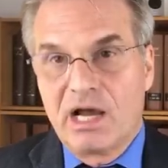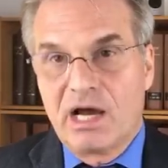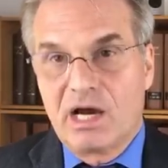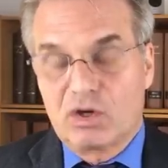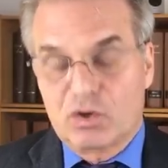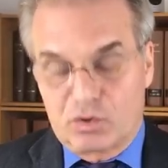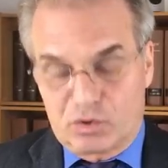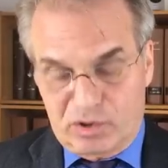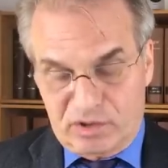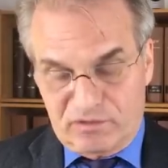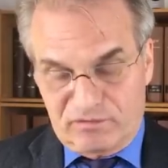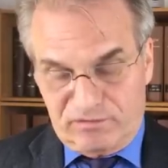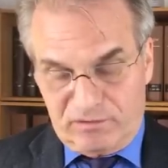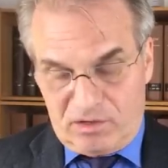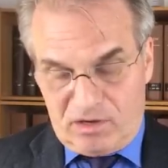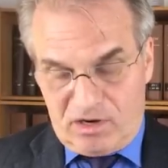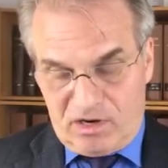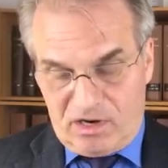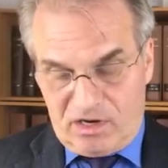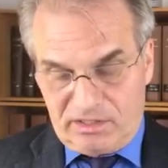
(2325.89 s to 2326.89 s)
A court of
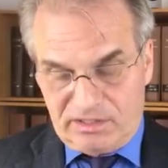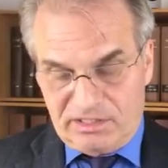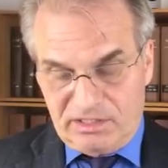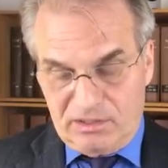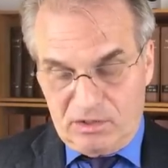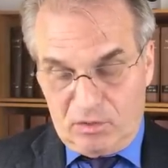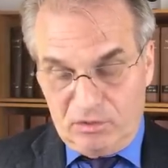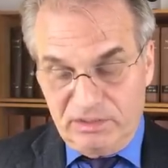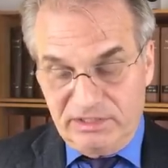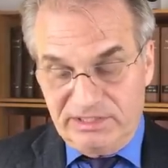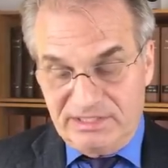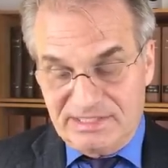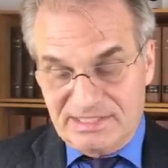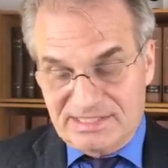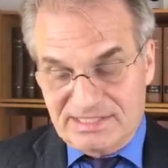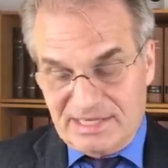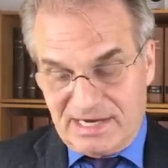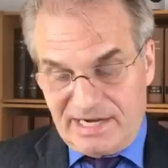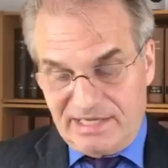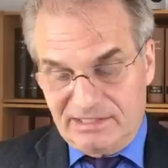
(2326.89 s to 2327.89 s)
law can only
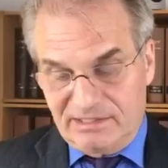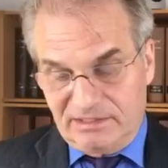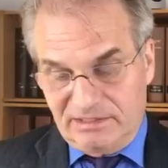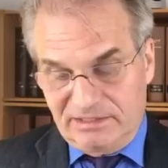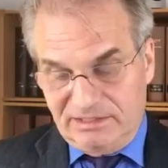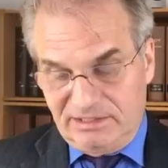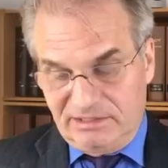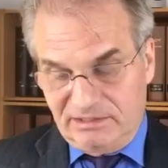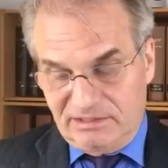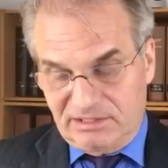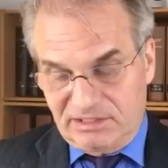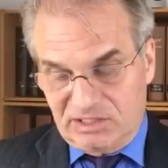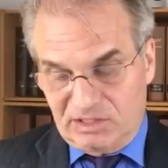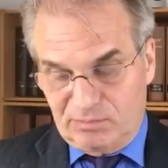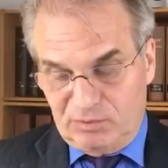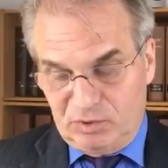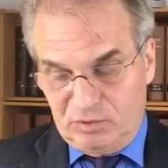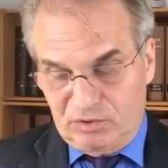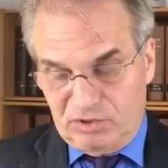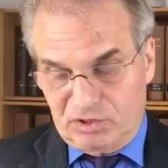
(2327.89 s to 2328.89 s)
decide a legal
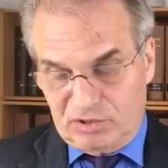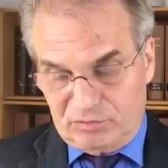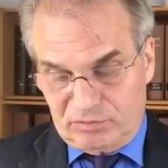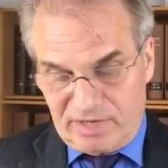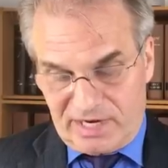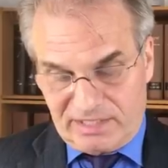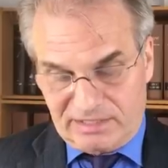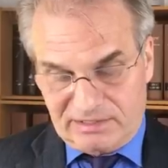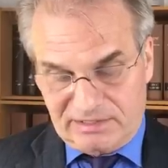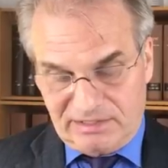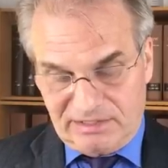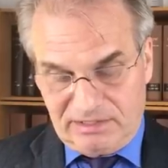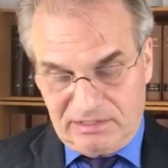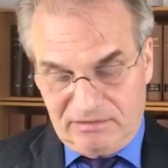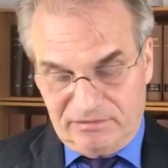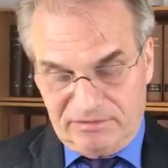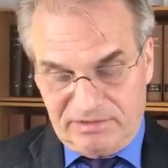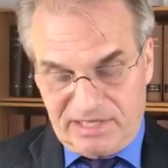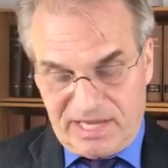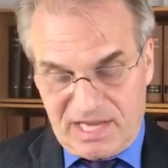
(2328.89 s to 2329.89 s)
dispute correctly
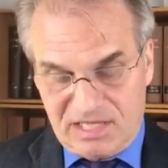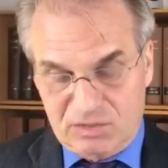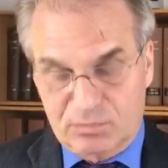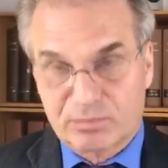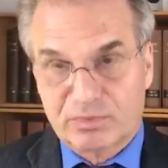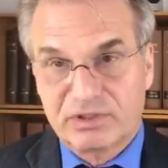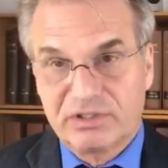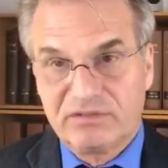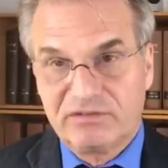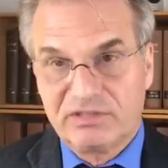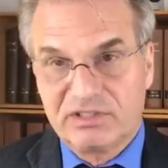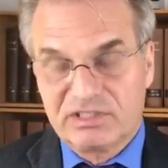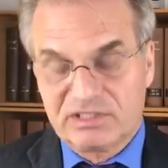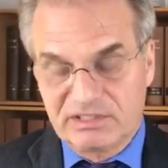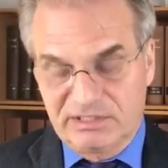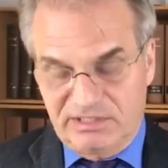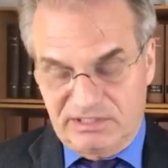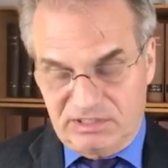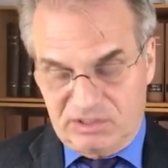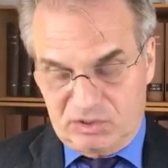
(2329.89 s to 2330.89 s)
if it has
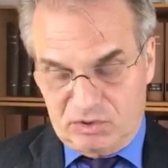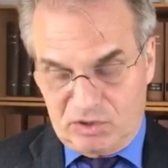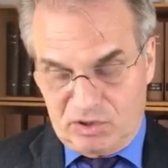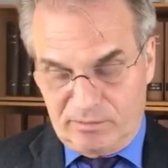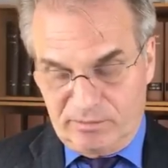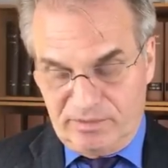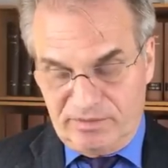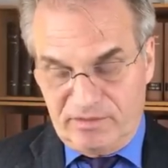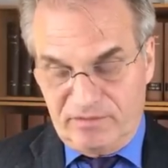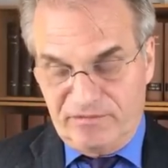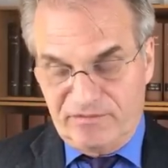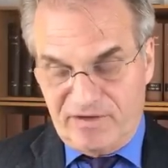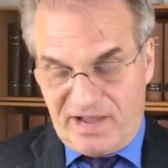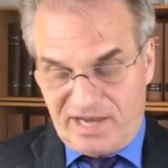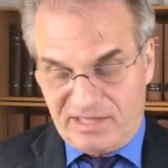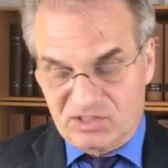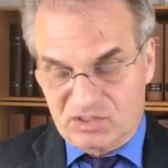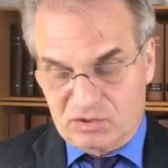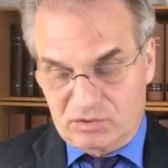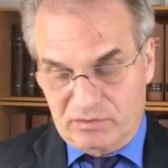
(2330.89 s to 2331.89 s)
previously determined the
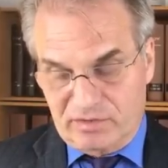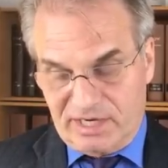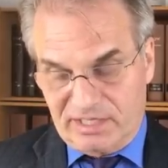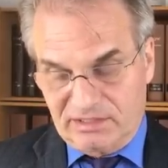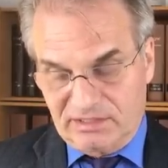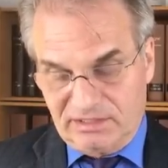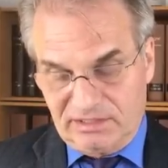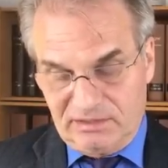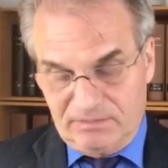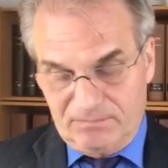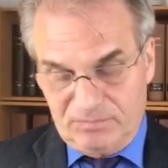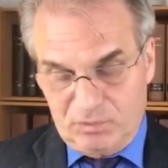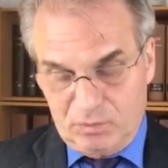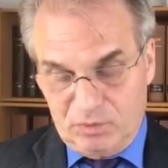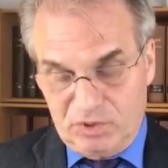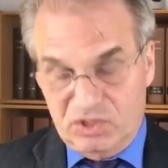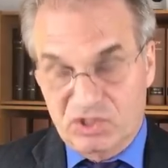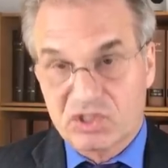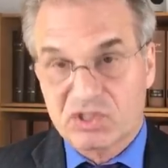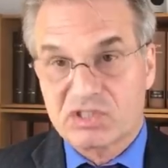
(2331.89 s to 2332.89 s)
facts correctly,
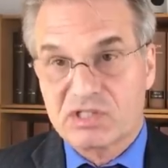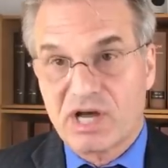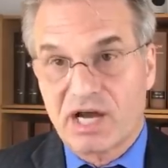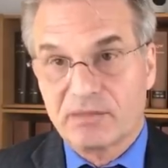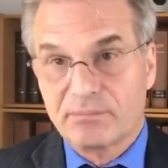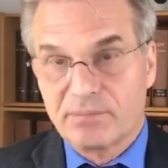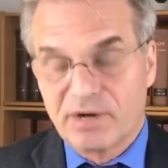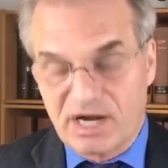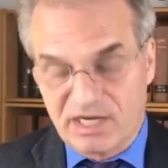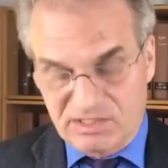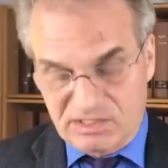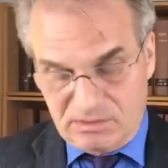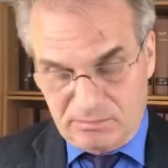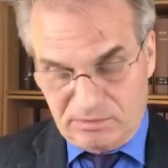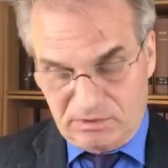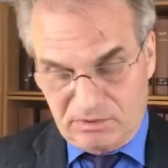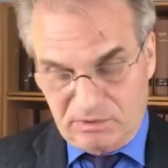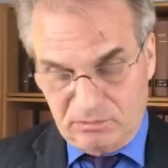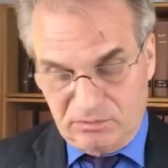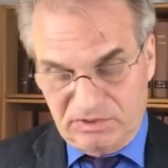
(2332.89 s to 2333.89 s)
which is not
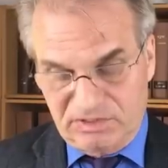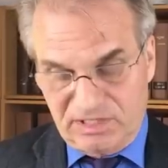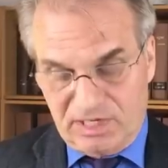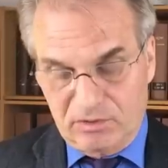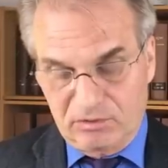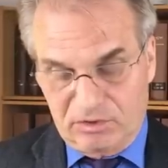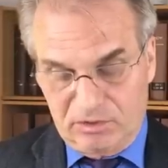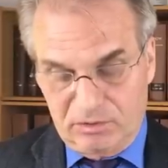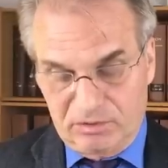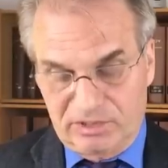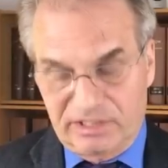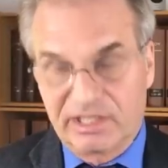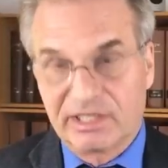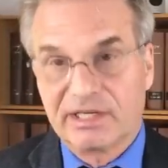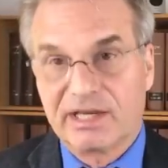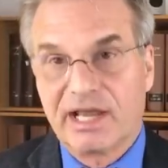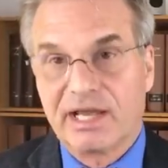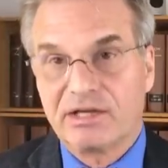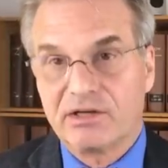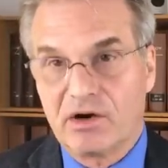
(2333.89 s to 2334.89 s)
possible without
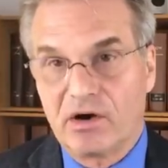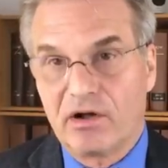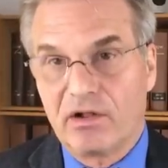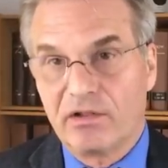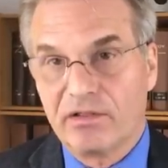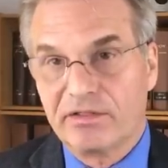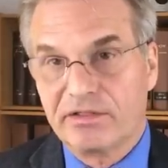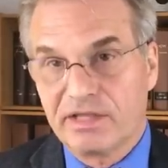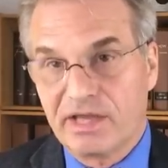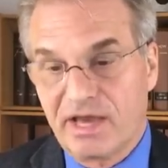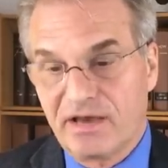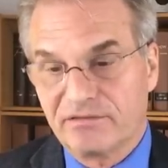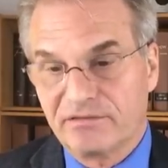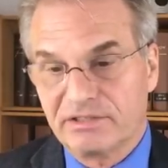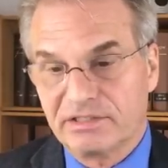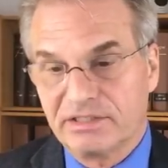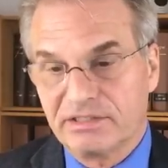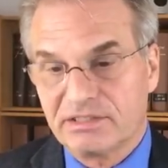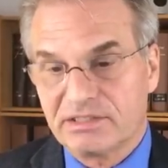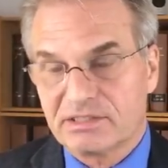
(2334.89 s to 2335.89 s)
looking at all the
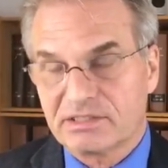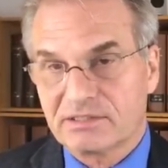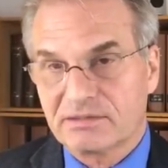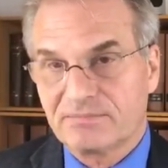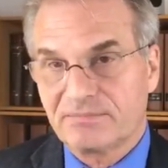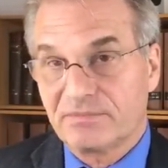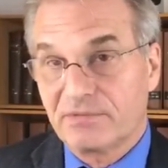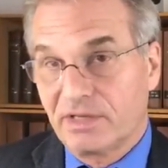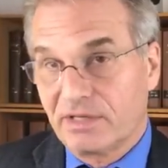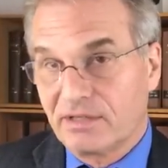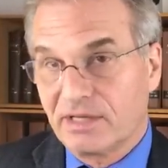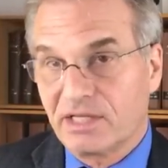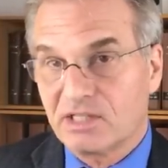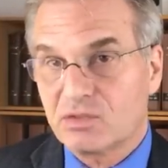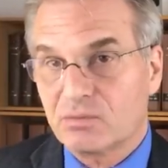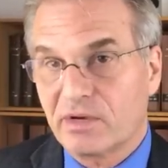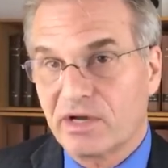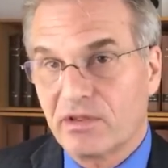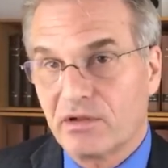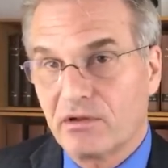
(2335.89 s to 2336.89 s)
evidence. And
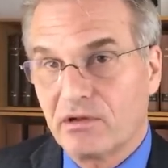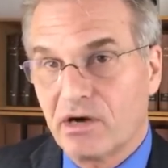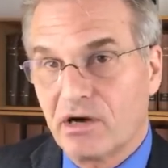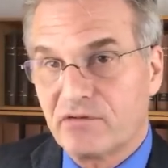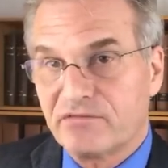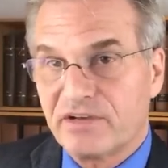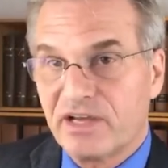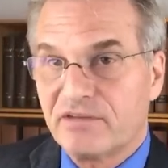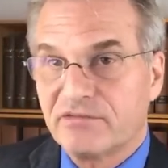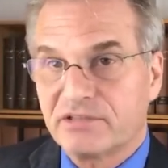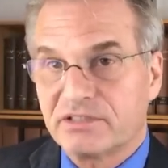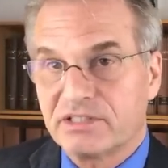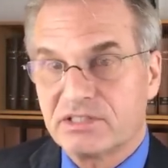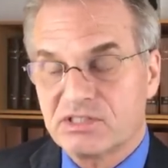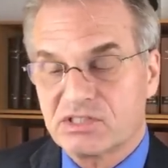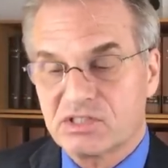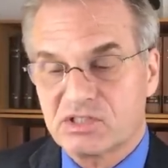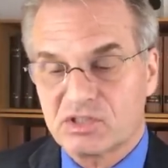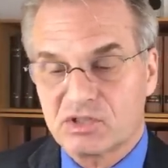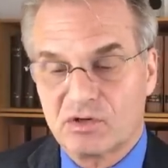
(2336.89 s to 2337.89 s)
that's why the law of
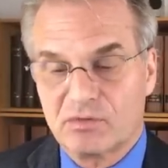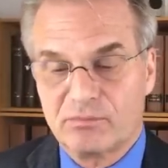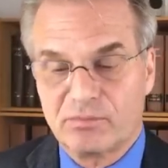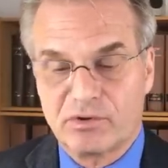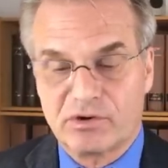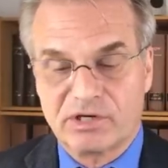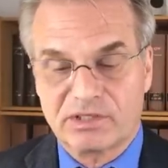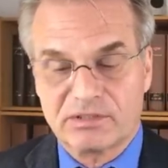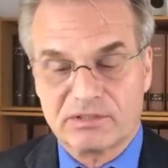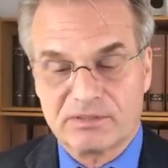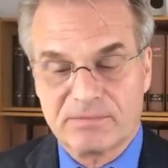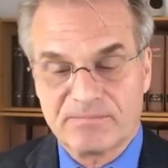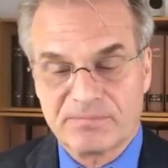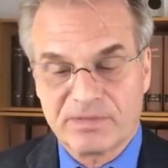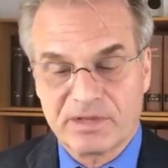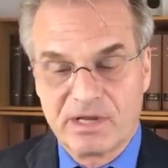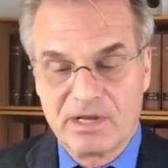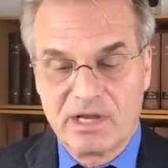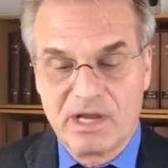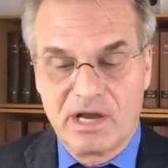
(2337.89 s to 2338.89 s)
evidence is so important.
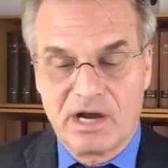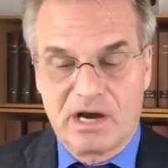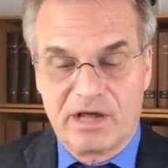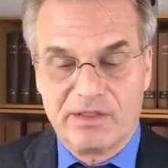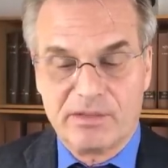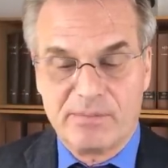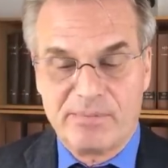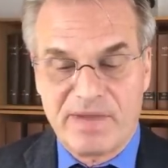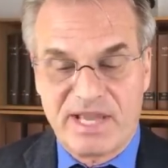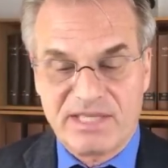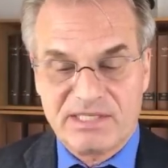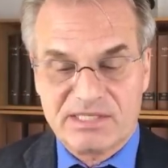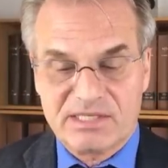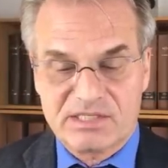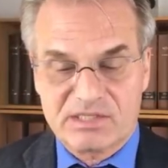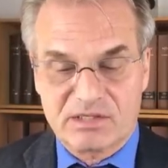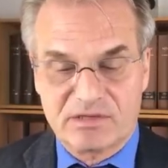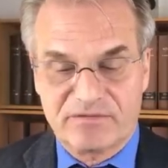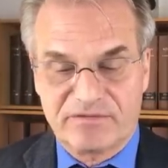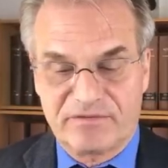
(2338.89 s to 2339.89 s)
On the
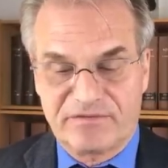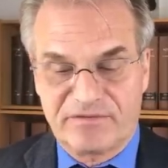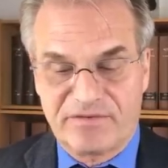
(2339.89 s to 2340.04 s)
basis of the